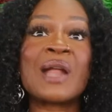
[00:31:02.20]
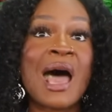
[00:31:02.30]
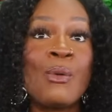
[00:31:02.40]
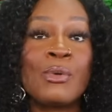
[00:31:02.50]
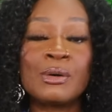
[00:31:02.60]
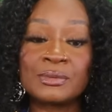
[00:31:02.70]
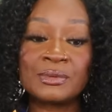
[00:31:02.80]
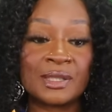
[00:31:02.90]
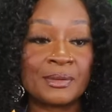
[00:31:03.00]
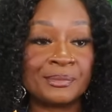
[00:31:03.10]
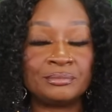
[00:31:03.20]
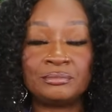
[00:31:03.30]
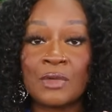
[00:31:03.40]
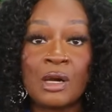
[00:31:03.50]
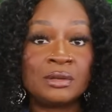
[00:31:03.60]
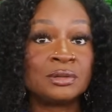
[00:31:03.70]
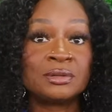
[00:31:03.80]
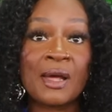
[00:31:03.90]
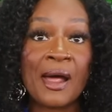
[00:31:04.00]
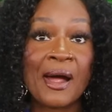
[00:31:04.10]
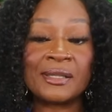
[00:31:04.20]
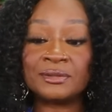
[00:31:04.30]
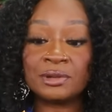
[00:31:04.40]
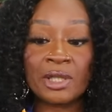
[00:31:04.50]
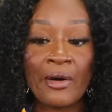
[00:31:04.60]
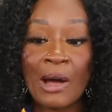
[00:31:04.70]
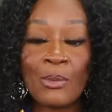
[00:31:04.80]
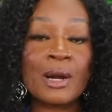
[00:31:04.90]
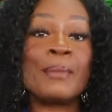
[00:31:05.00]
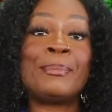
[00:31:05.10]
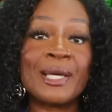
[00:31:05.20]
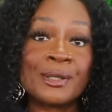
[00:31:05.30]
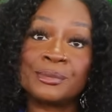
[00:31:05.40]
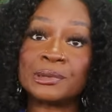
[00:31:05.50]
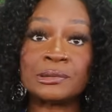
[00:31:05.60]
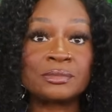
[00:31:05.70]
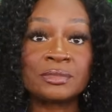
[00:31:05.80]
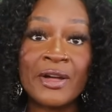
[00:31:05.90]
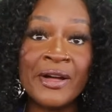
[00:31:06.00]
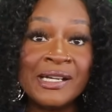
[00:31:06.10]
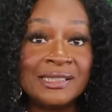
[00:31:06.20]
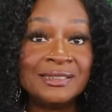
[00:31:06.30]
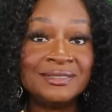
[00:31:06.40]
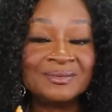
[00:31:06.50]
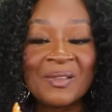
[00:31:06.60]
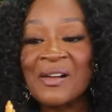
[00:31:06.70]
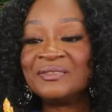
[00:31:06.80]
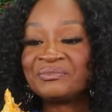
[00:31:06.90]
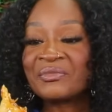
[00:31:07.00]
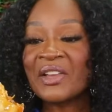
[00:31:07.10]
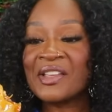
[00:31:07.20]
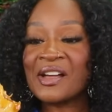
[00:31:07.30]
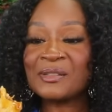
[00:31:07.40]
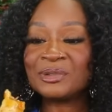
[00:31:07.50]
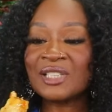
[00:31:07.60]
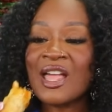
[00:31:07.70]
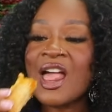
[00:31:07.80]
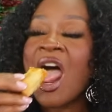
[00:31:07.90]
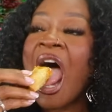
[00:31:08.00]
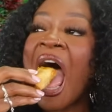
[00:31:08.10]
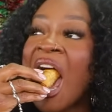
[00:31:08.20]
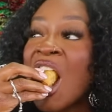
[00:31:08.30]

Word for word: but I want the, you know, I want a better one. You know what I'm saying?